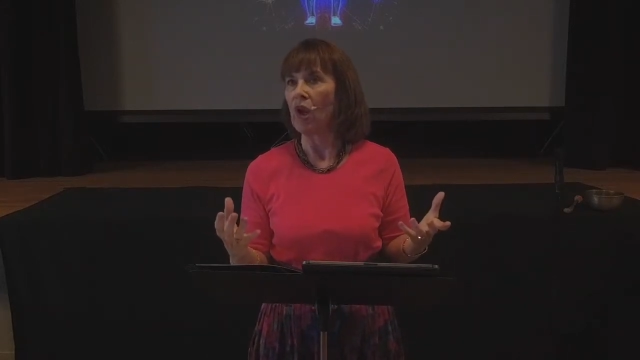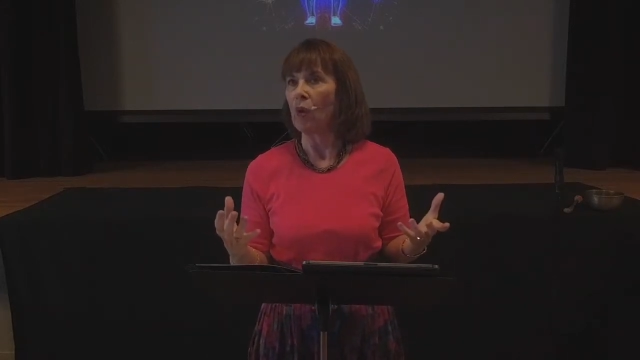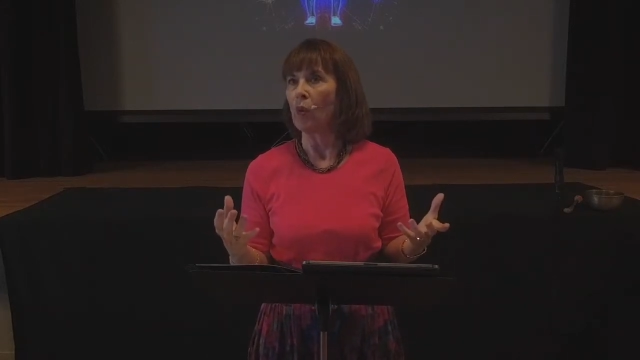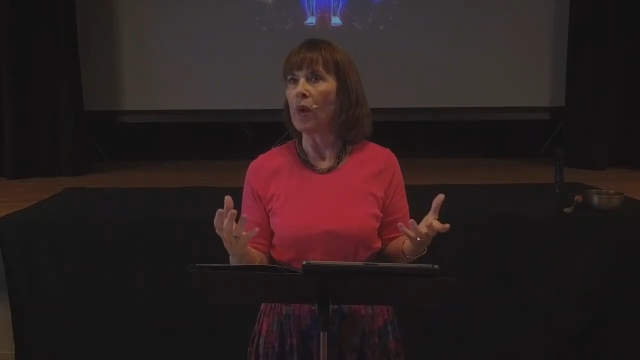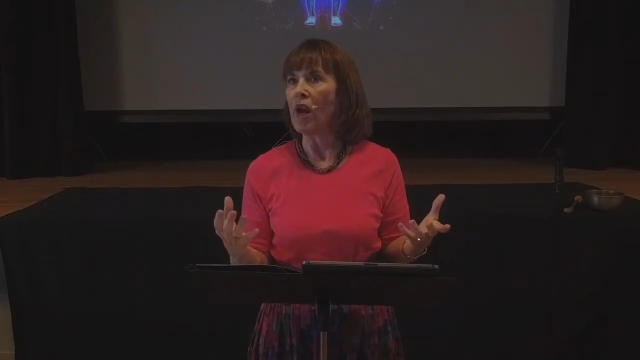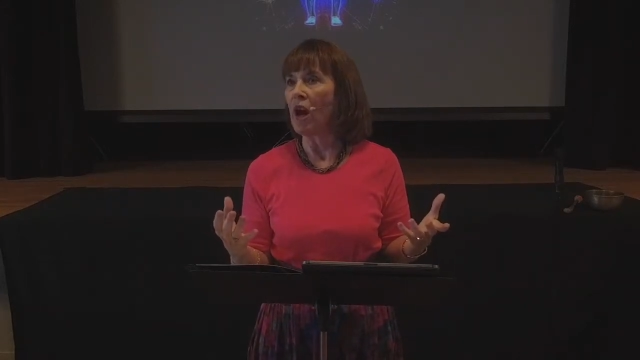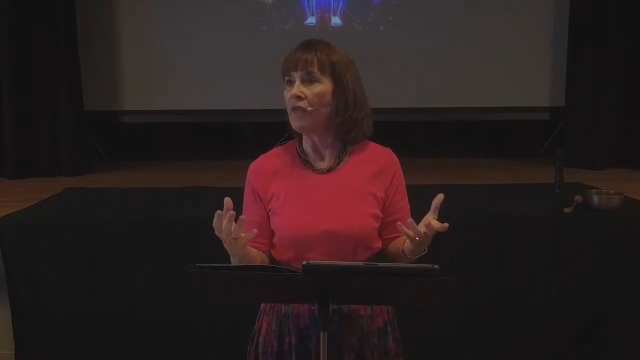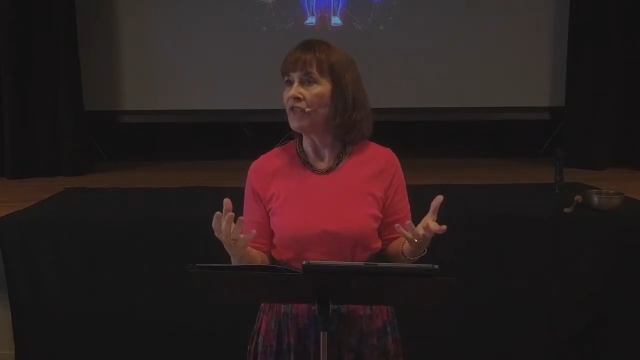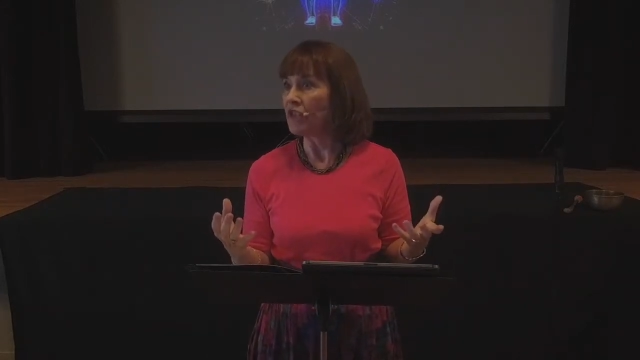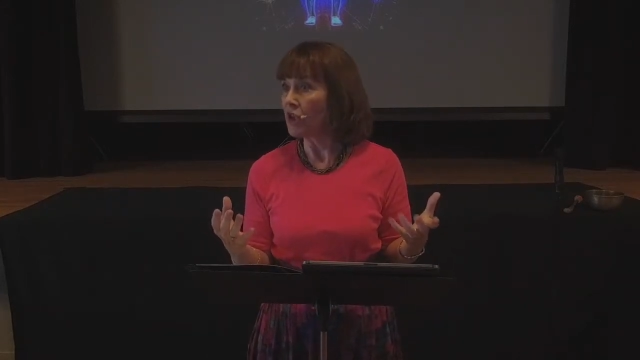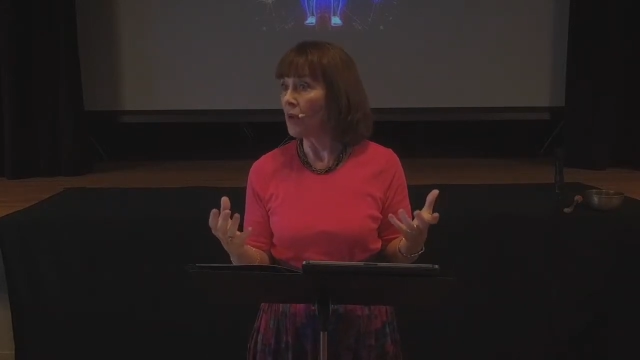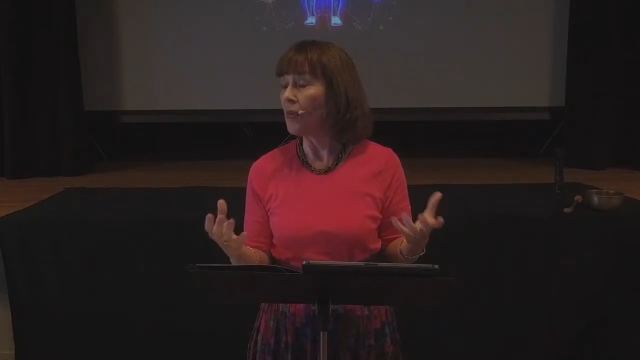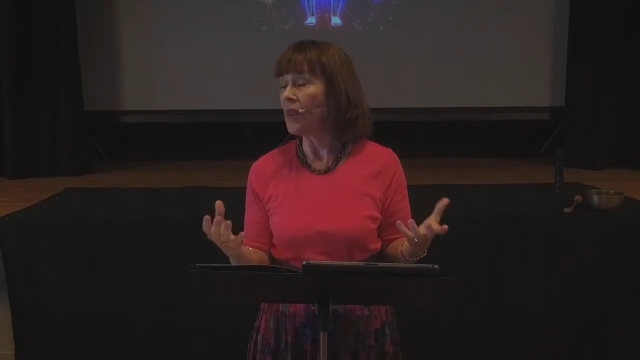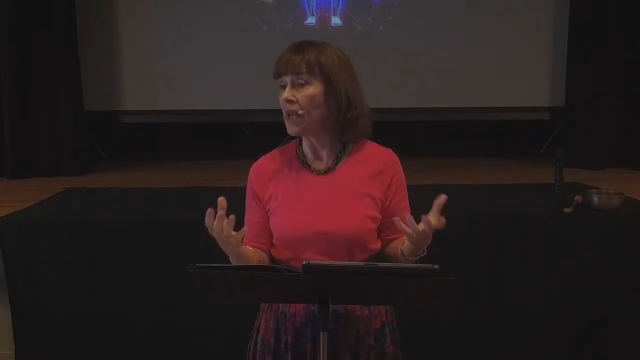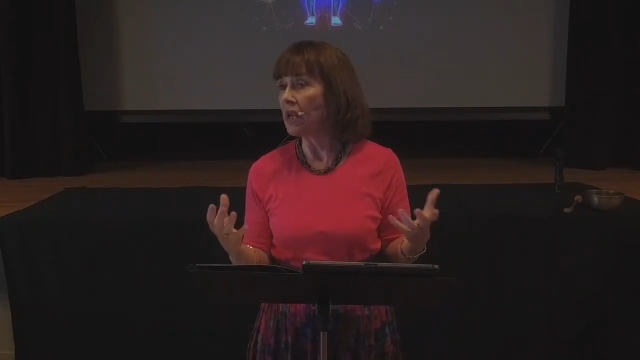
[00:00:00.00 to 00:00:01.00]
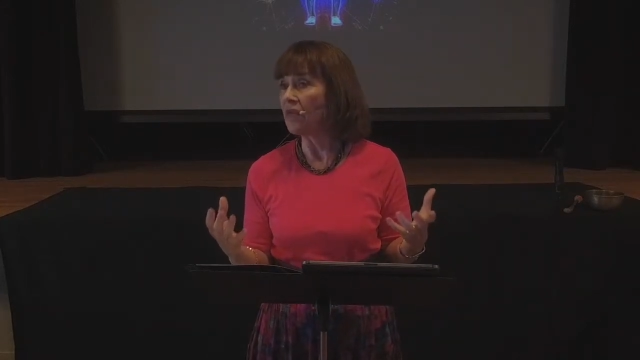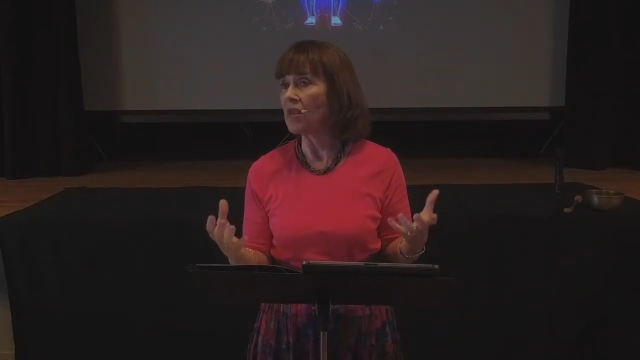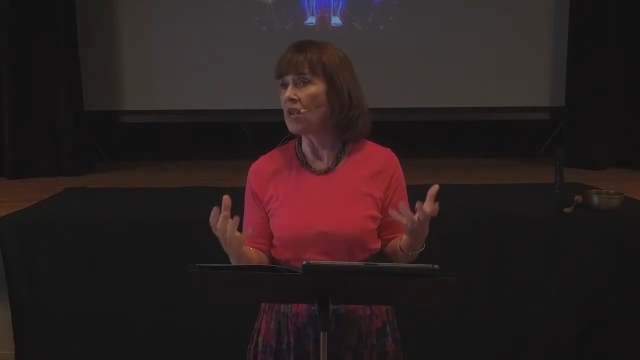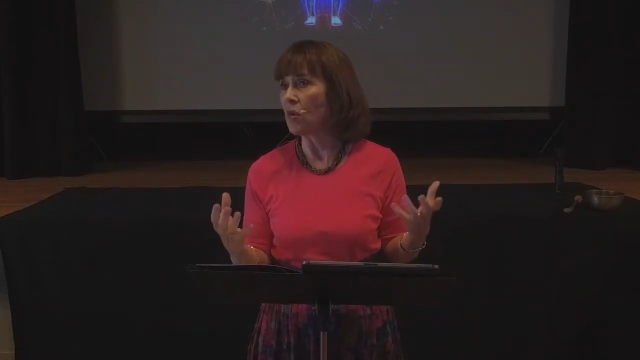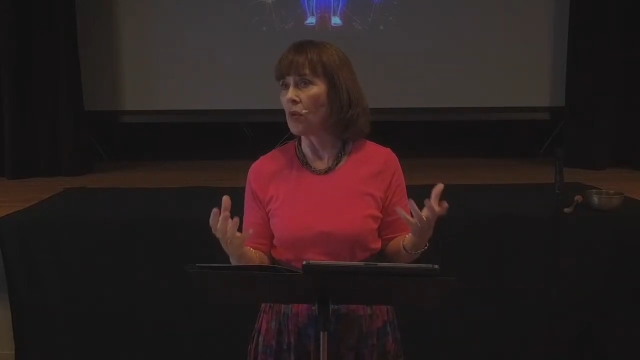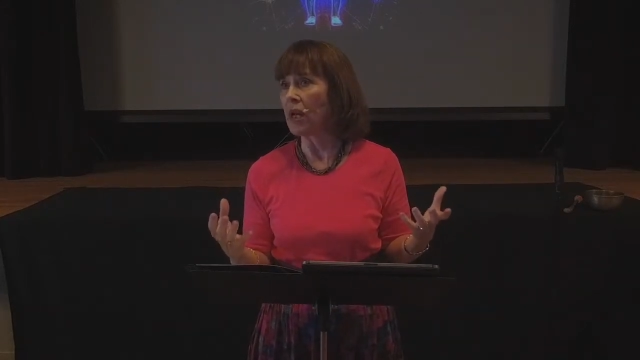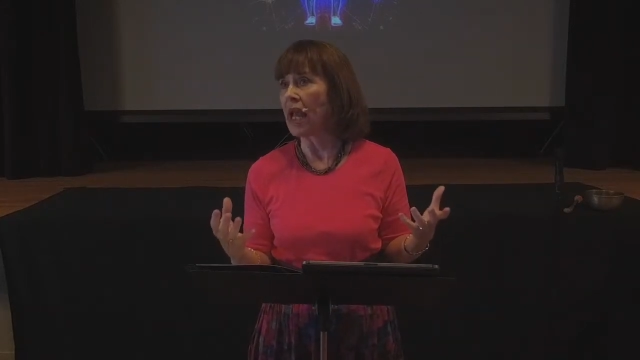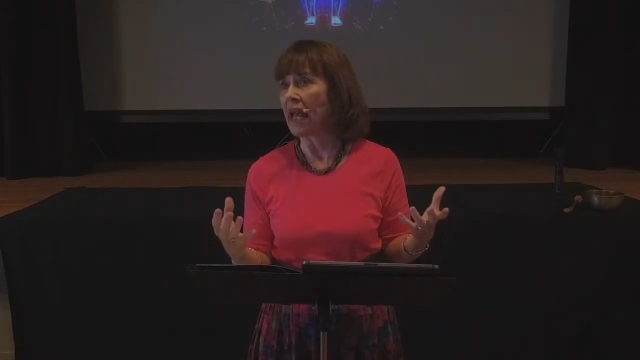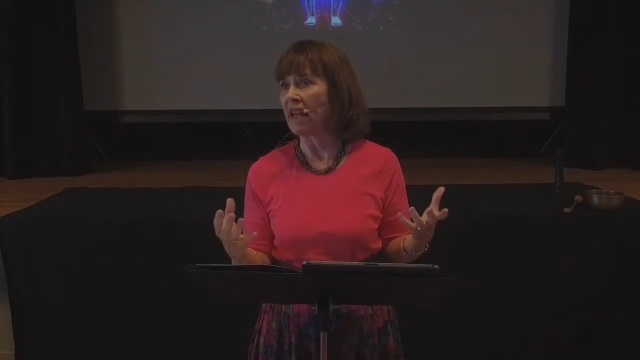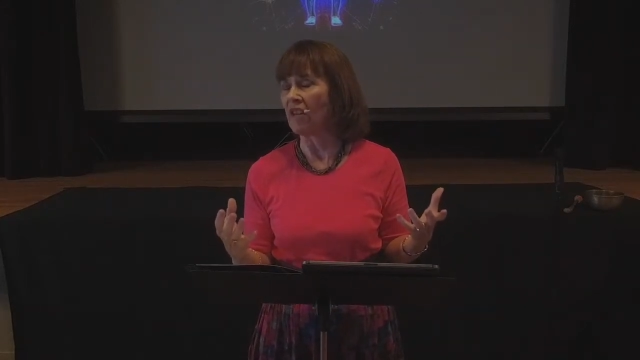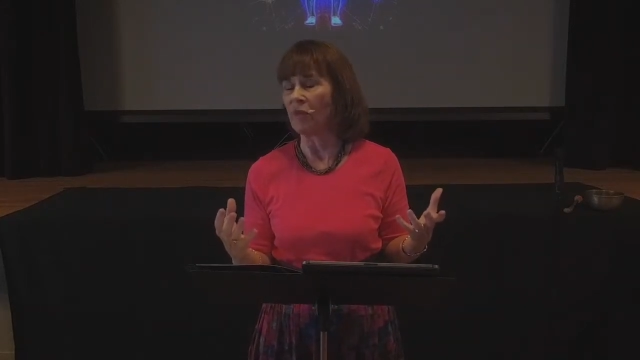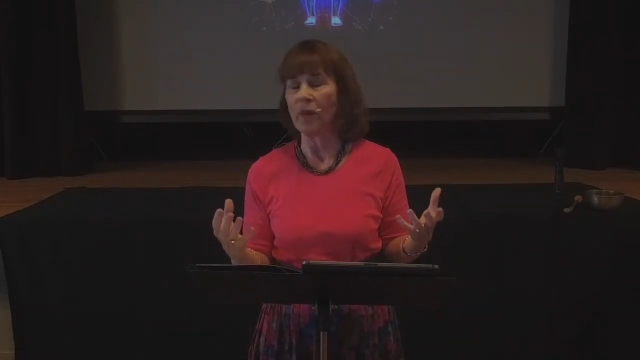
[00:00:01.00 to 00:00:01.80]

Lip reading: we often don't think of as creative.